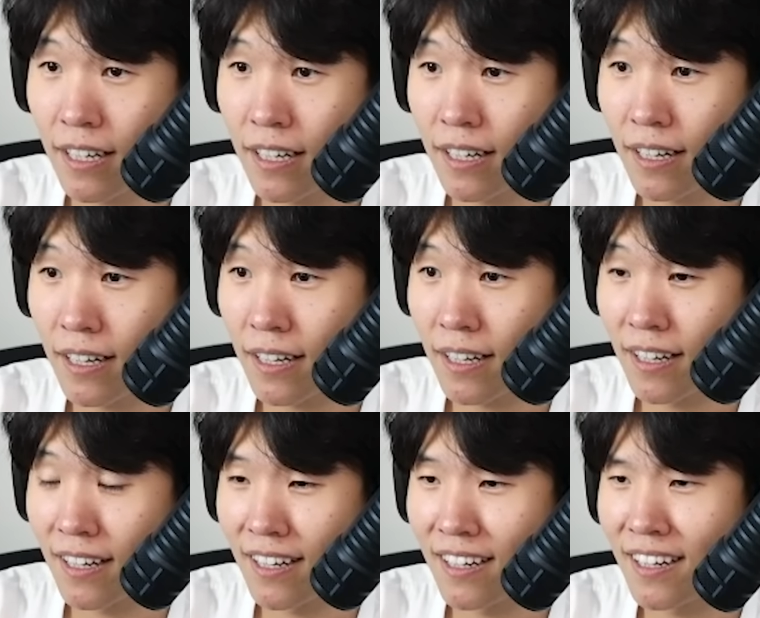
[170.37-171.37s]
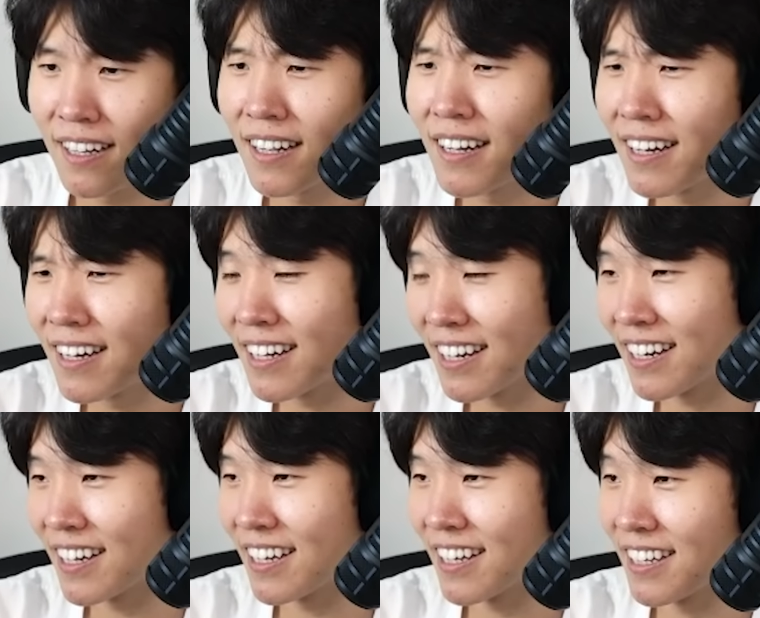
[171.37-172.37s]

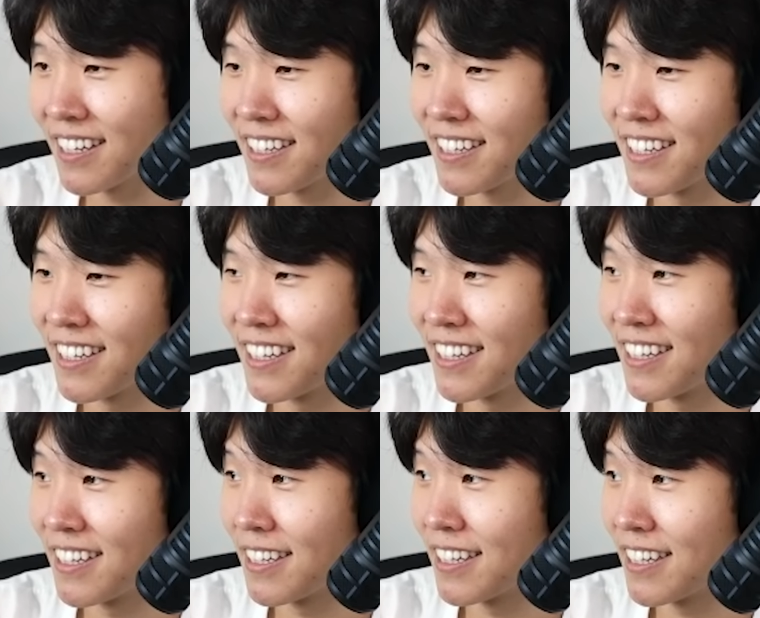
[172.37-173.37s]
(silent)